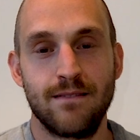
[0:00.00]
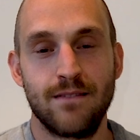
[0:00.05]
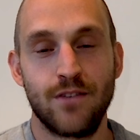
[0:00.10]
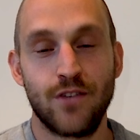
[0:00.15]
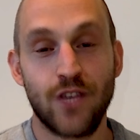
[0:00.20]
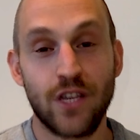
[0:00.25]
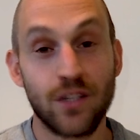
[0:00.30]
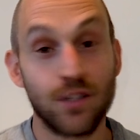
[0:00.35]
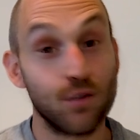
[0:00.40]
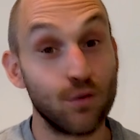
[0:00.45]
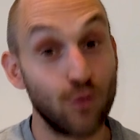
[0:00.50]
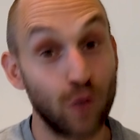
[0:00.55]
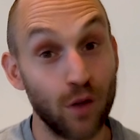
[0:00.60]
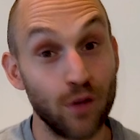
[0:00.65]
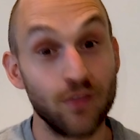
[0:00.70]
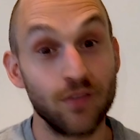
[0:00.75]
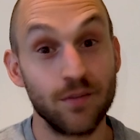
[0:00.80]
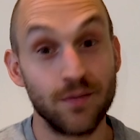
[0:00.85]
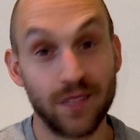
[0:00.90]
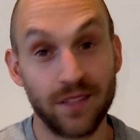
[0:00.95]
Jesus
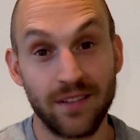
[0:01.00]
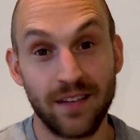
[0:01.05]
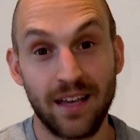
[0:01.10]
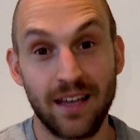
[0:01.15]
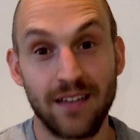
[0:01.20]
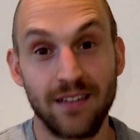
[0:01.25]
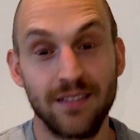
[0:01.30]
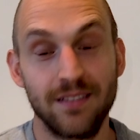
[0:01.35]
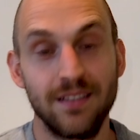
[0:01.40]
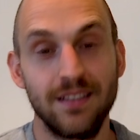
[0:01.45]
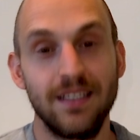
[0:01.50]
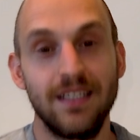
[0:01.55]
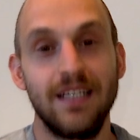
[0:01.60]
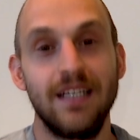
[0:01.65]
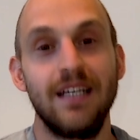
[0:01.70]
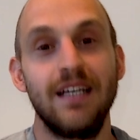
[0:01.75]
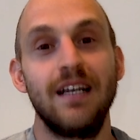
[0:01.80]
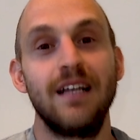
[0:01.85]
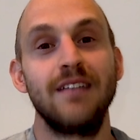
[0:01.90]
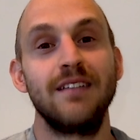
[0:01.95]
rose from the dead
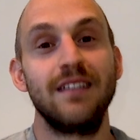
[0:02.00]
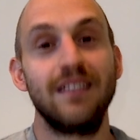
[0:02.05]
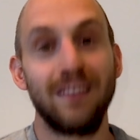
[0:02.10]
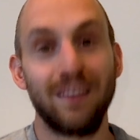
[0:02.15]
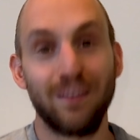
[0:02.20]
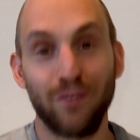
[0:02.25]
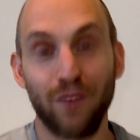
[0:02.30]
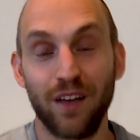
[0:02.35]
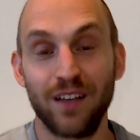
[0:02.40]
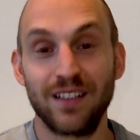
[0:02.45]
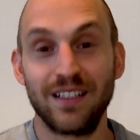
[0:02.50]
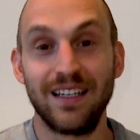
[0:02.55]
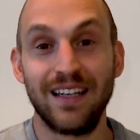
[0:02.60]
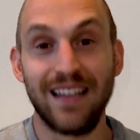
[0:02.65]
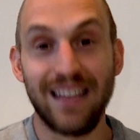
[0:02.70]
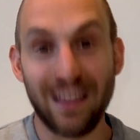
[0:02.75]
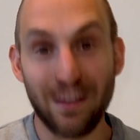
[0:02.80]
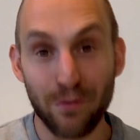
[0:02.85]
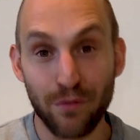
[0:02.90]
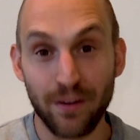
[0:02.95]
to give us
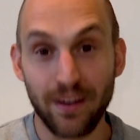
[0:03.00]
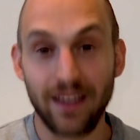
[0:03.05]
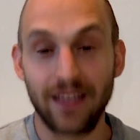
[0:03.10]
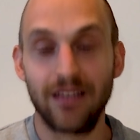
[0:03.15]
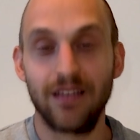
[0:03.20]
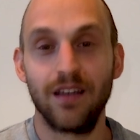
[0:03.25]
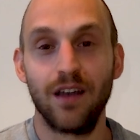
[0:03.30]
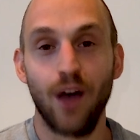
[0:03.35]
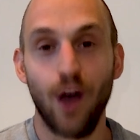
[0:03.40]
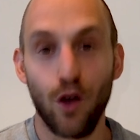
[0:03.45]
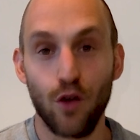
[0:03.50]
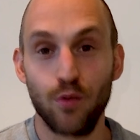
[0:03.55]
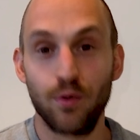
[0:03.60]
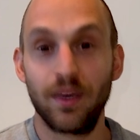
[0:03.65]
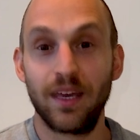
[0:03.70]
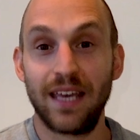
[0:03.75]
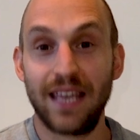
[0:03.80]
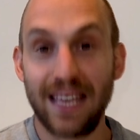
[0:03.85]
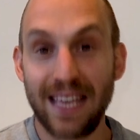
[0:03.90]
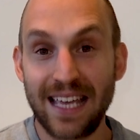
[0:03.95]
living hope.
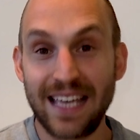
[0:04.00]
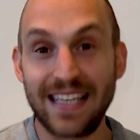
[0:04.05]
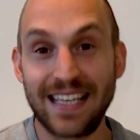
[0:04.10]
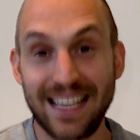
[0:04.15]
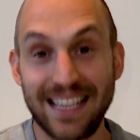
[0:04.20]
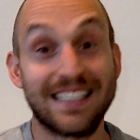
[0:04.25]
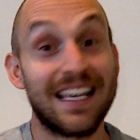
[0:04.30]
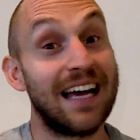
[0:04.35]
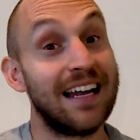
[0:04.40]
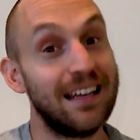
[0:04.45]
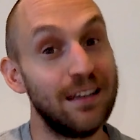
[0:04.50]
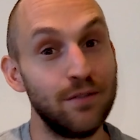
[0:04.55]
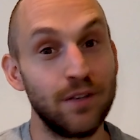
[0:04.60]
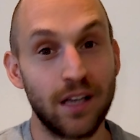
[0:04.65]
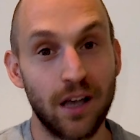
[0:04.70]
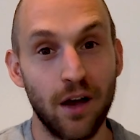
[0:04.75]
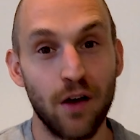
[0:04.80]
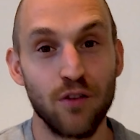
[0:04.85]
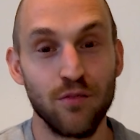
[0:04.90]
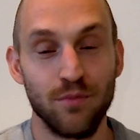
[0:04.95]
He is our
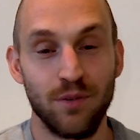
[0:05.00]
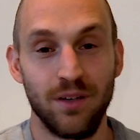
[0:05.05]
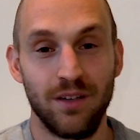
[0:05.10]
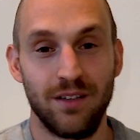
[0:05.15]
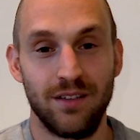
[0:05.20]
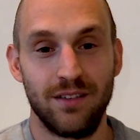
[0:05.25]
living hope.